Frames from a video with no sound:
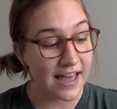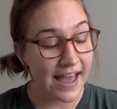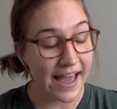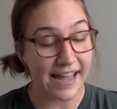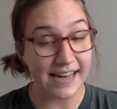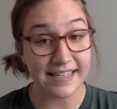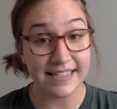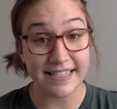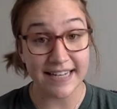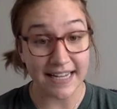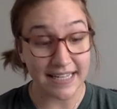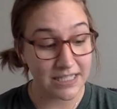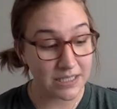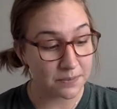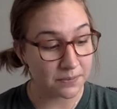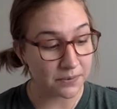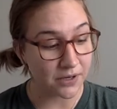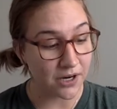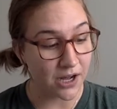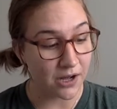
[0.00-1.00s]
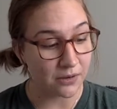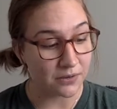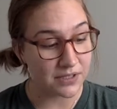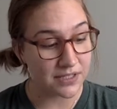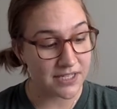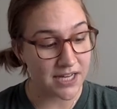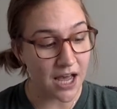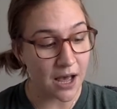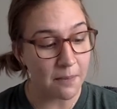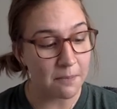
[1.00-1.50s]
and Despereaux
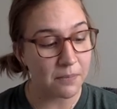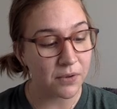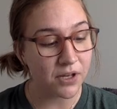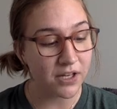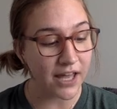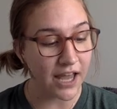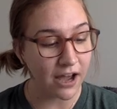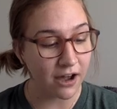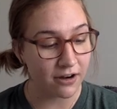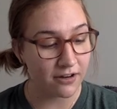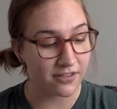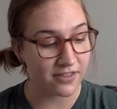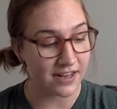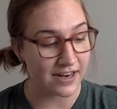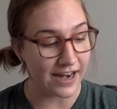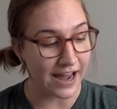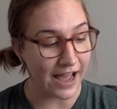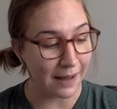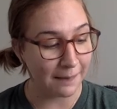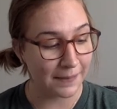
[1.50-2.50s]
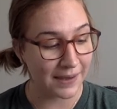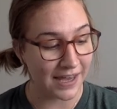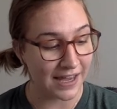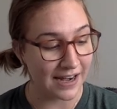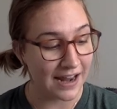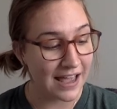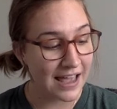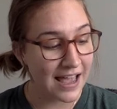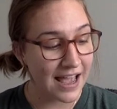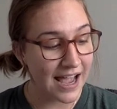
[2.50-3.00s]
tumbled out of the
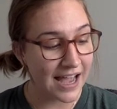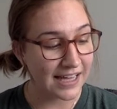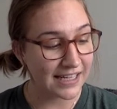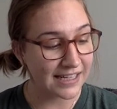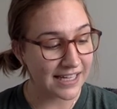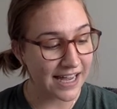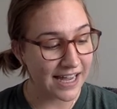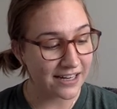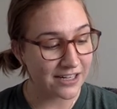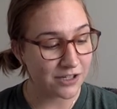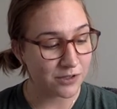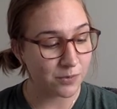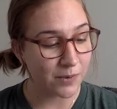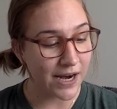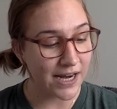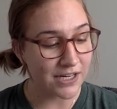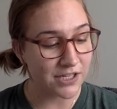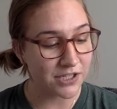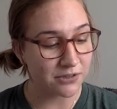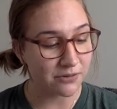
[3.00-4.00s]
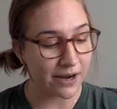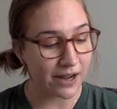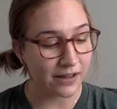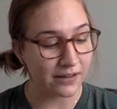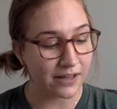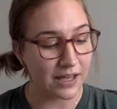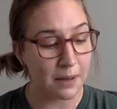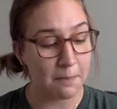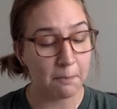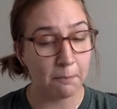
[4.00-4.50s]
napkin and landed right
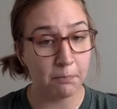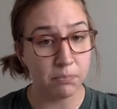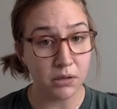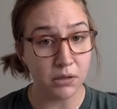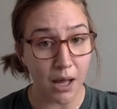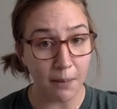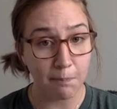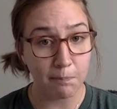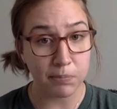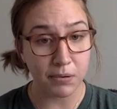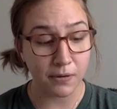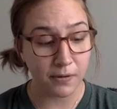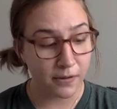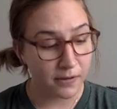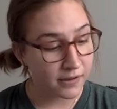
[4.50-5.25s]
directly, plop,